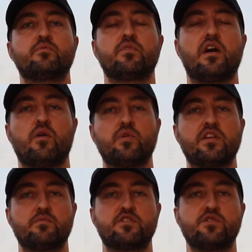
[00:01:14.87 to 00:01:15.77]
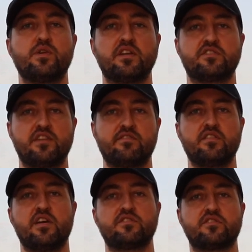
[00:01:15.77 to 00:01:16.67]
uh, week number two, he had seven
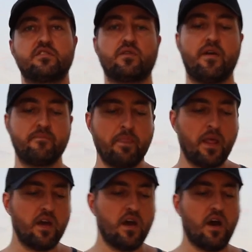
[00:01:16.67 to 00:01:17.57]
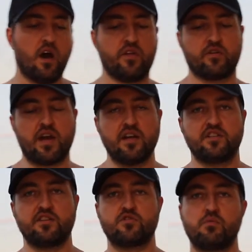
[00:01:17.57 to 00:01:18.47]
dates. Okay, other guys
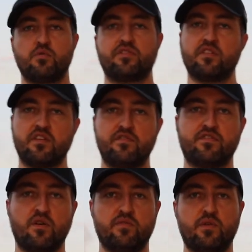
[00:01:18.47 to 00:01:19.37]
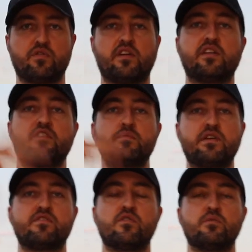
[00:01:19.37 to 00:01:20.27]
had trouble with the lead flow; they weren't getting very many
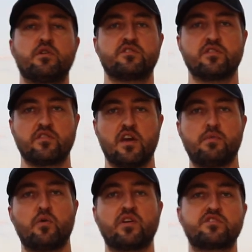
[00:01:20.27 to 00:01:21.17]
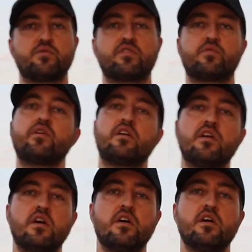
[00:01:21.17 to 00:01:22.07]
phone numbers. Okay, by weeks two or three,
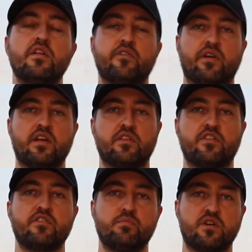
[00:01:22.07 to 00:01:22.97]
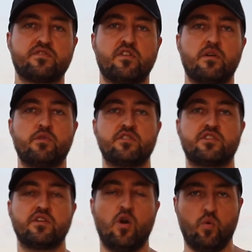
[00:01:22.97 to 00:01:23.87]
they're getting 30 plus phone
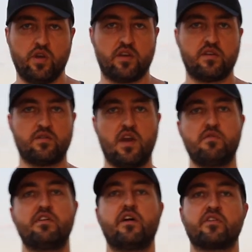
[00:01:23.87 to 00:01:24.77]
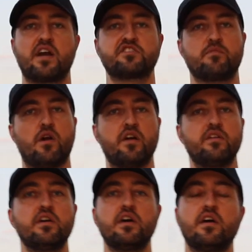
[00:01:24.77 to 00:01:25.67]
numbers a week. Okay, we've had other guys come on;
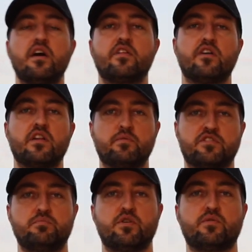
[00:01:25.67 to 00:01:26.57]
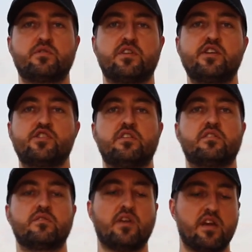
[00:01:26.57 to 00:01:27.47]
they're not able to build a rotation.
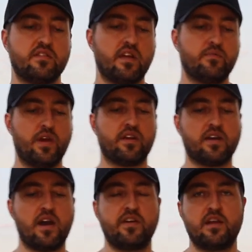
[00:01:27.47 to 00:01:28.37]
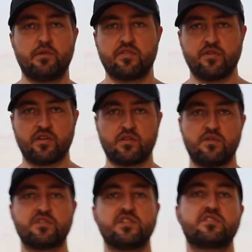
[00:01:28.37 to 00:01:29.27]
Okay, we had a guy that had about 30
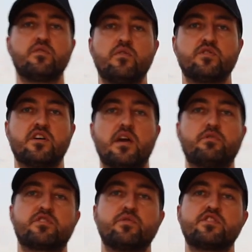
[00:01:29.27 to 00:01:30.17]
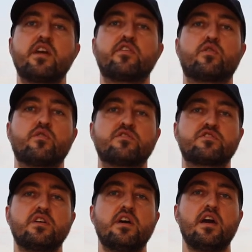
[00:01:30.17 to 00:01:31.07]
closes, was unable to retain the
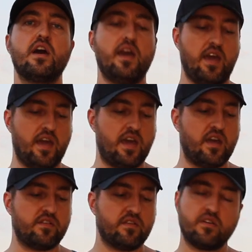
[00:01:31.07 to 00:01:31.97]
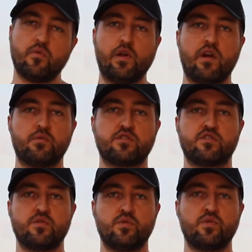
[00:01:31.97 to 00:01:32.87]
girls, and we were able
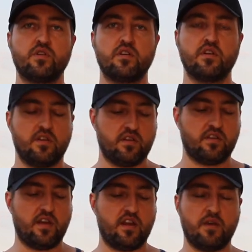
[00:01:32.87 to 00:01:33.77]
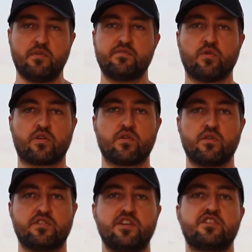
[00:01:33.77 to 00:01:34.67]
to get him a four-girl
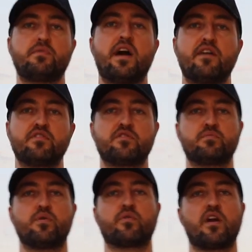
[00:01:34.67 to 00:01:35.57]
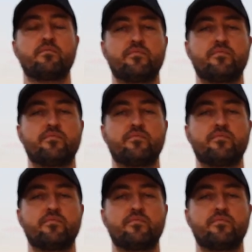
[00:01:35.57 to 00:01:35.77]
rotation by halfway through the program.